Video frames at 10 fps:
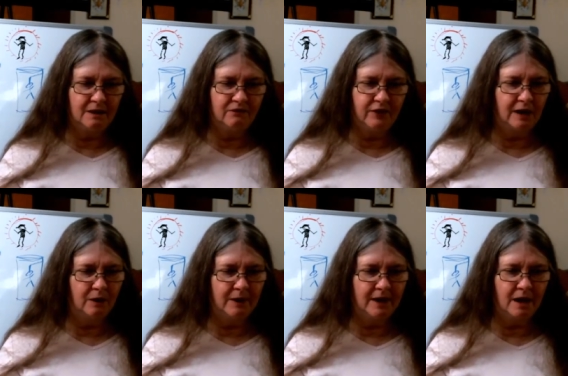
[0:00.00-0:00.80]
I've
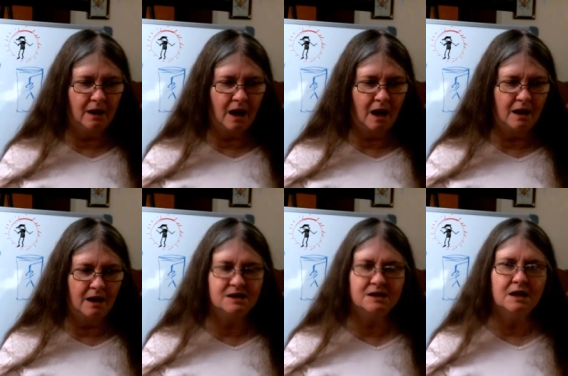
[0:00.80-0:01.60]
been following it,
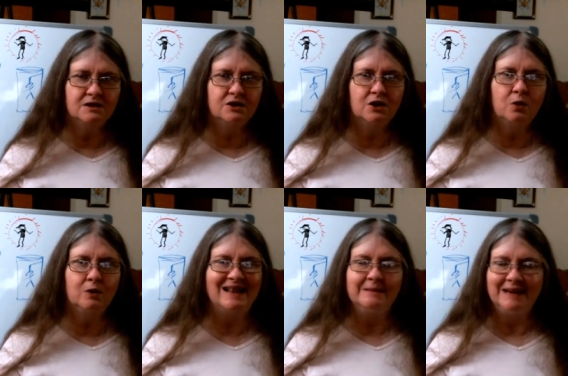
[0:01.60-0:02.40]
and it's
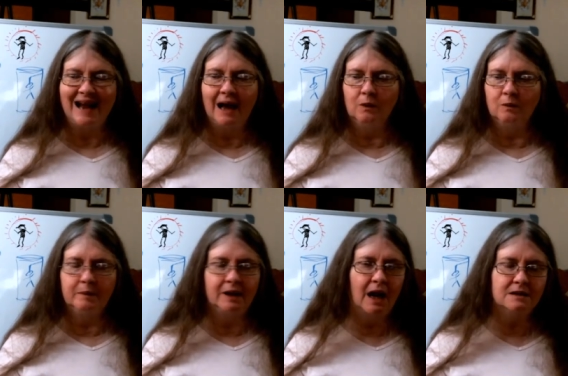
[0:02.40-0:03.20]
slowed them
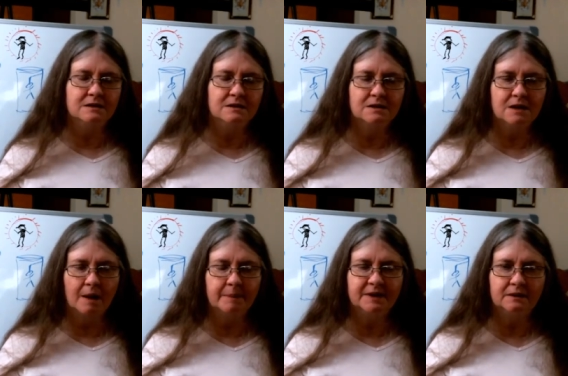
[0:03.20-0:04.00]
down, but
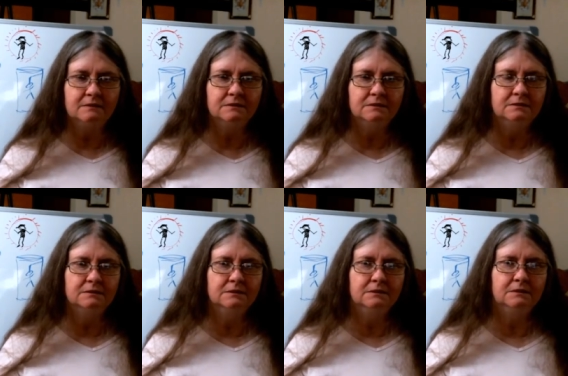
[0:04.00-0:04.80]
hasn't stopped it.
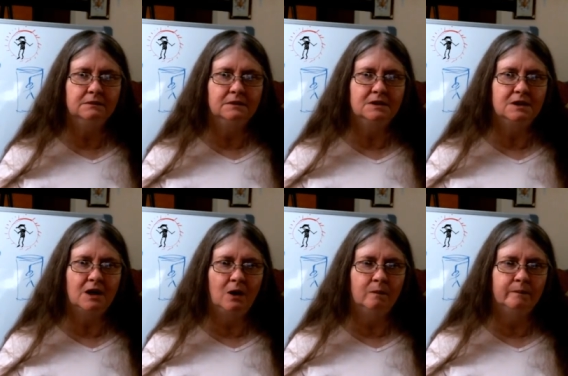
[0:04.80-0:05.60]

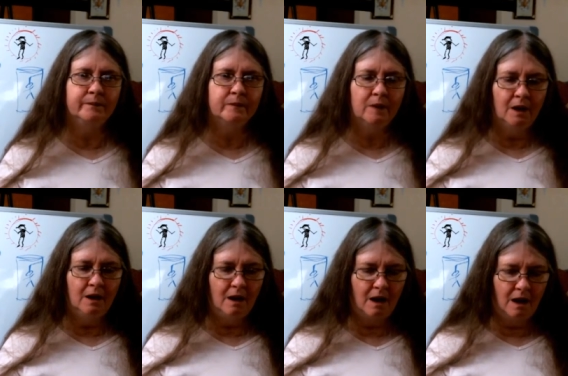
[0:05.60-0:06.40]
So,
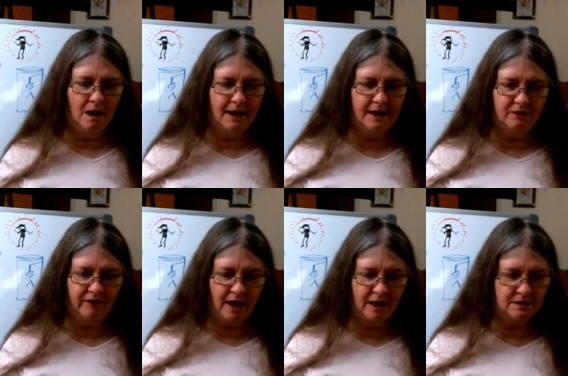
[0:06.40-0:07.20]

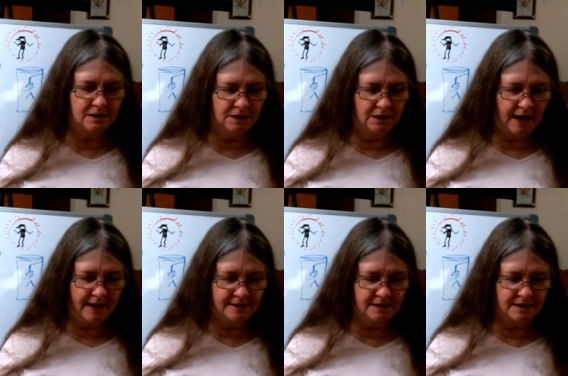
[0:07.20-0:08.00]
in
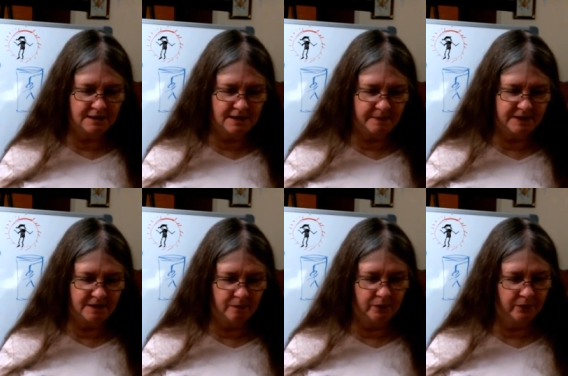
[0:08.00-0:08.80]
fact, last
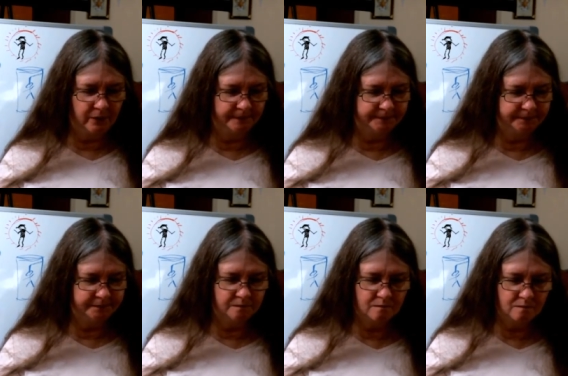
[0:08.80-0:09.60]

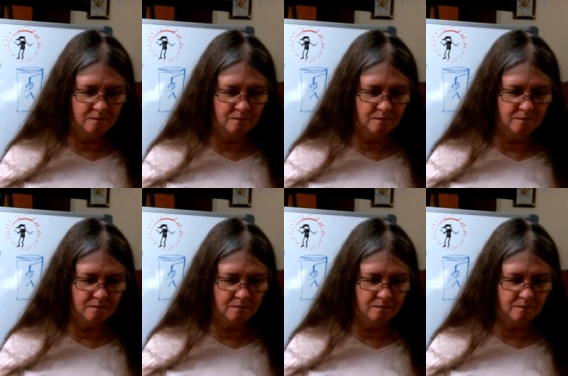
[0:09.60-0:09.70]
September,